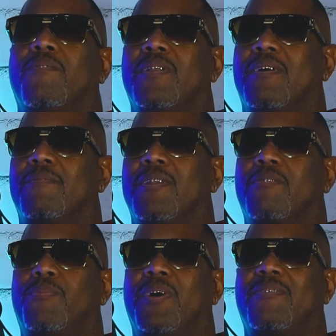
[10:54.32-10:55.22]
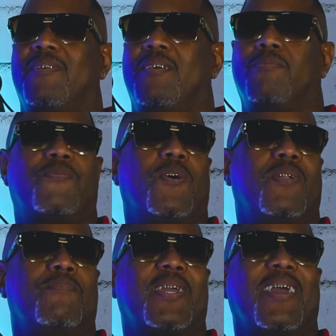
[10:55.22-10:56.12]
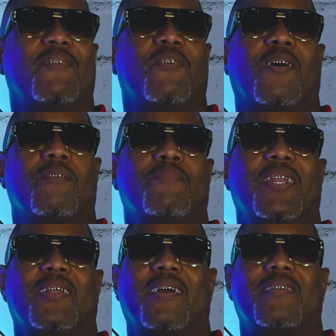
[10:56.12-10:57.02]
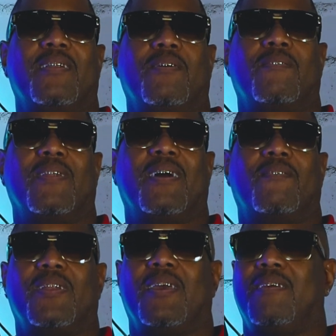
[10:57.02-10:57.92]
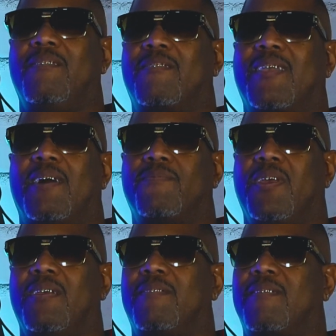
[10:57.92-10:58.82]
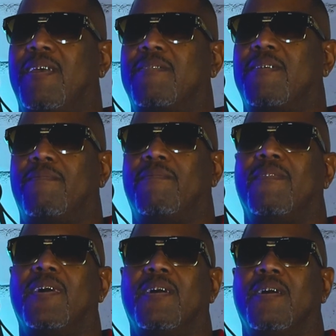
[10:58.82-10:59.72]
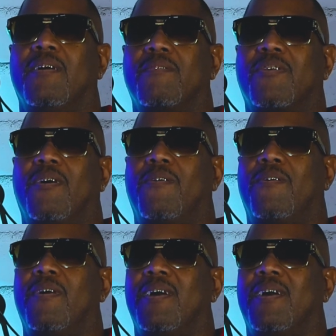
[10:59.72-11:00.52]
what number this bus is, before they became automated like they do now. When they each stop, they say something. Yeah. So